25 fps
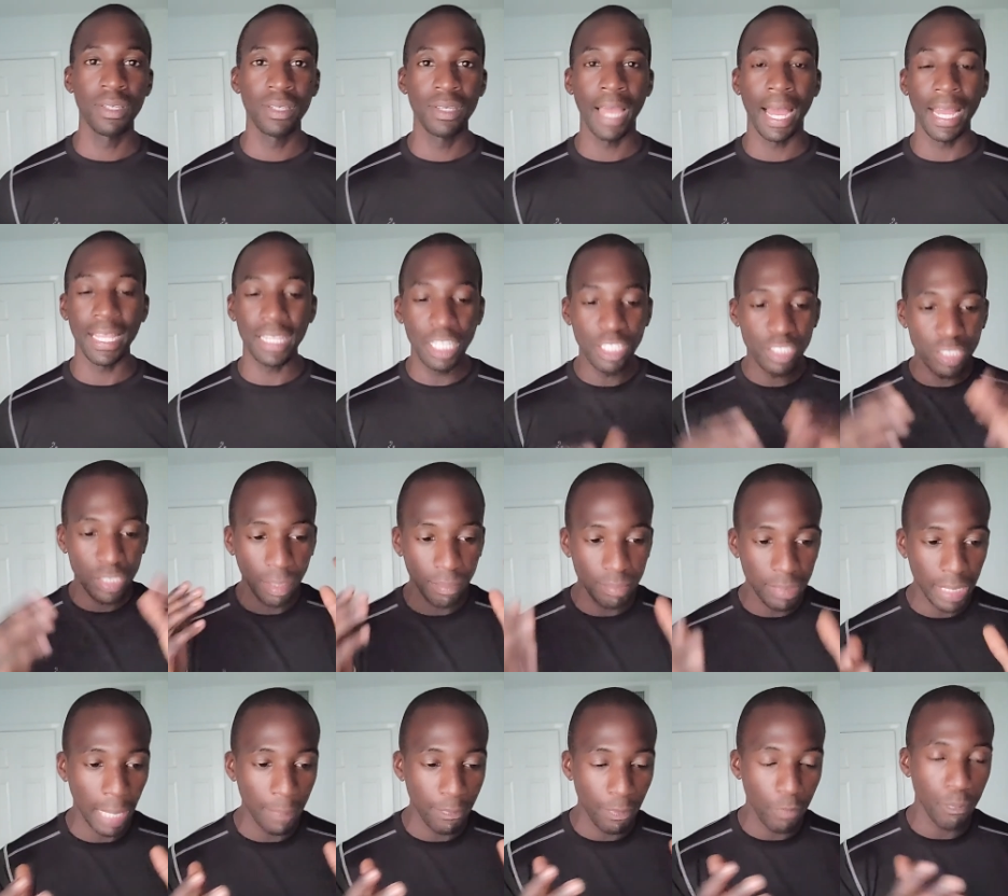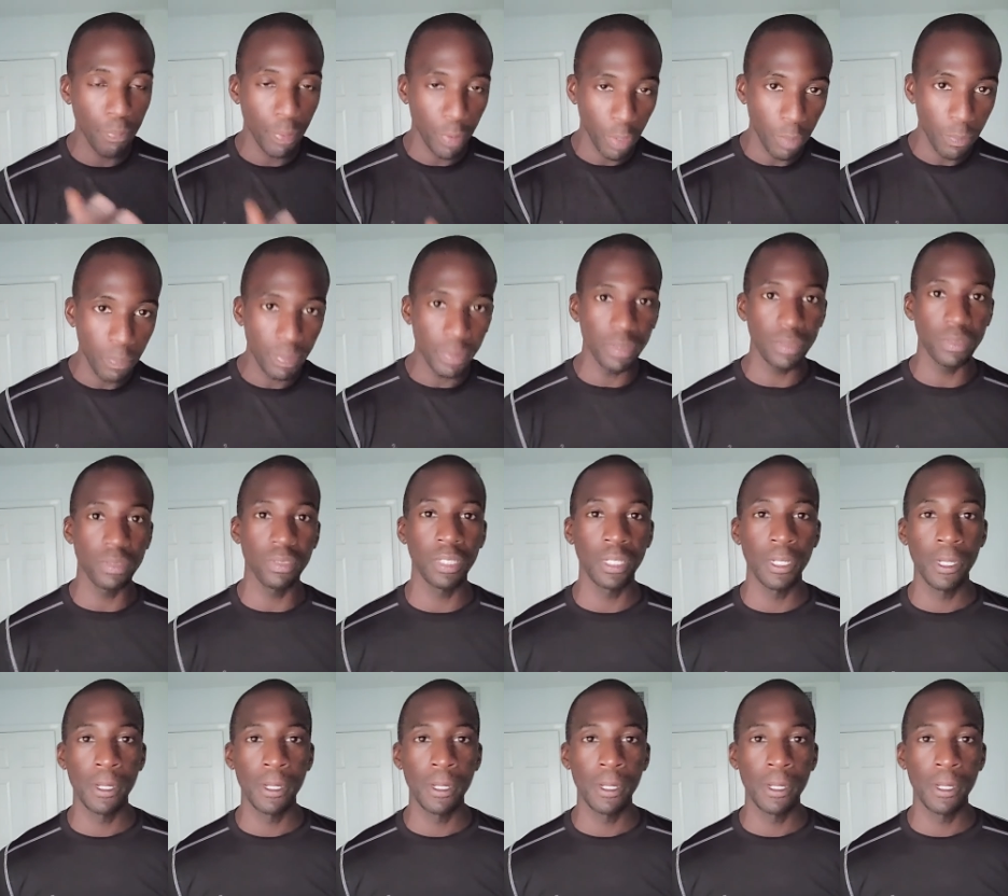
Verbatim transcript: I need some type of purpose.